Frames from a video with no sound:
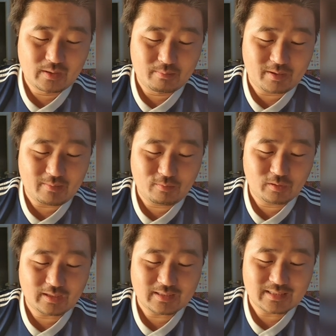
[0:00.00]
People
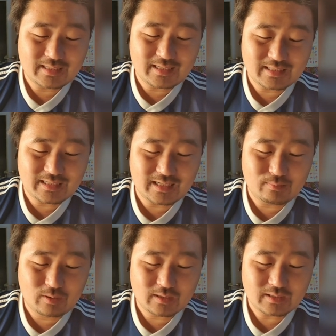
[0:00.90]
can see
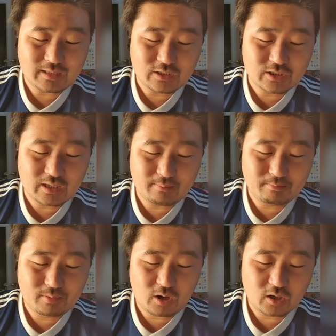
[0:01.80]
zebras in some
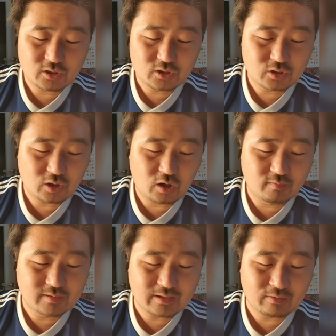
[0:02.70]
parts of
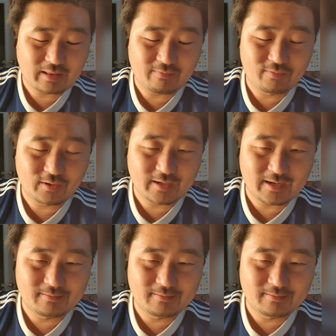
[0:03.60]
South Africa.